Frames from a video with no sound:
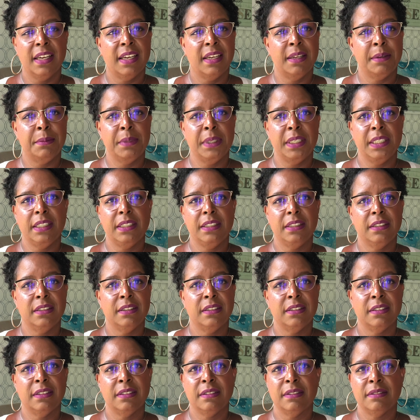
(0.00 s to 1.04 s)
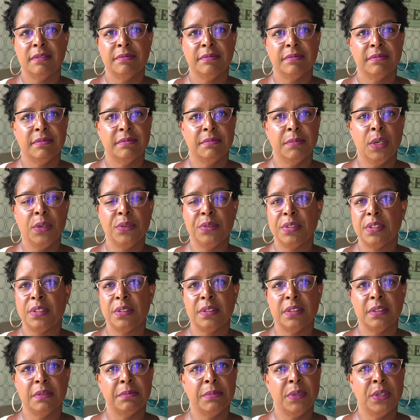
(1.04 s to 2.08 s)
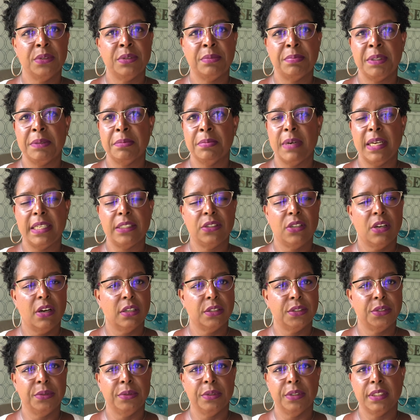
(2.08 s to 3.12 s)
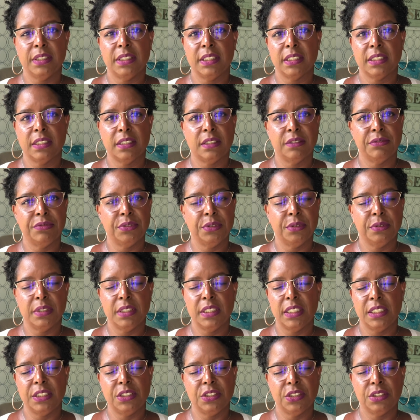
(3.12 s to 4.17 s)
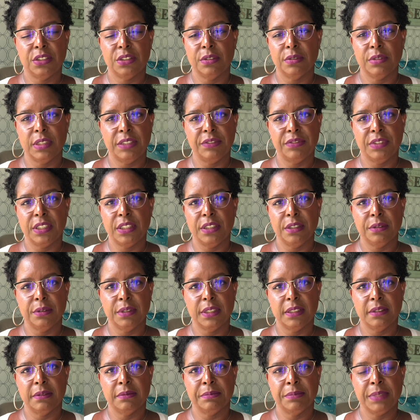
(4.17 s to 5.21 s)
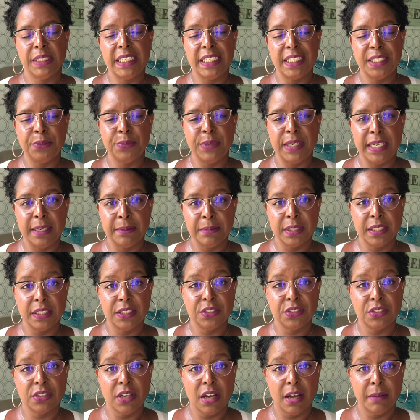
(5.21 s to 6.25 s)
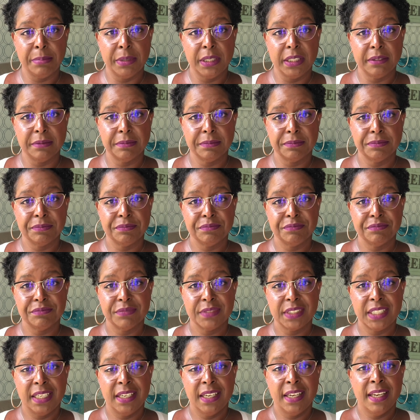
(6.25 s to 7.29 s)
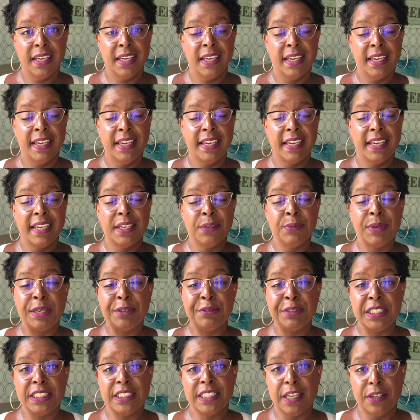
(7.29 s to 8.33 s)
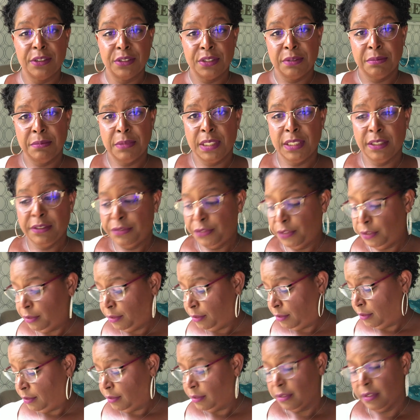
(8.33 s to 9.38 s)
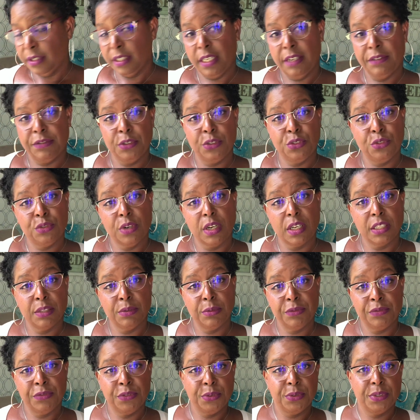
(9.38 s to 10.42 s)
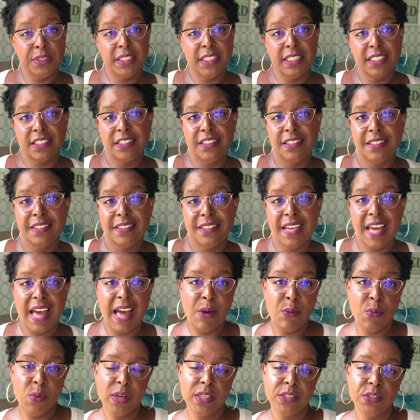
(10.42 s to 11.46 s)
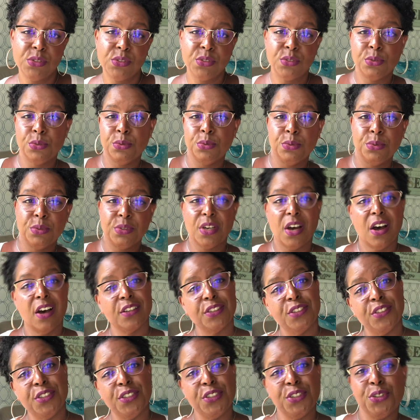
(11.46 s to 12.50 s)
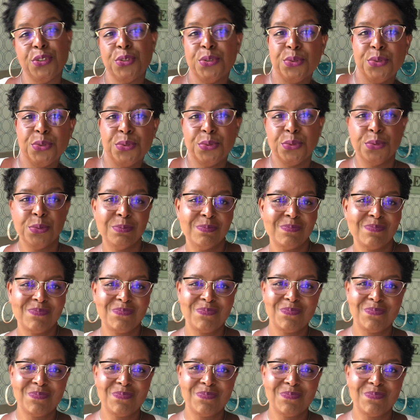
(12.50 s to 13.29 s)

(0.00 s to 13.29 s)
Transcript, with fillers: I mean, most most people I talk to are addicted to food and they just don't even know it. But anyway, I'm going to stop it. Anyway, reach out to me if you're if you're struggling with food addiction. I want to talk to you.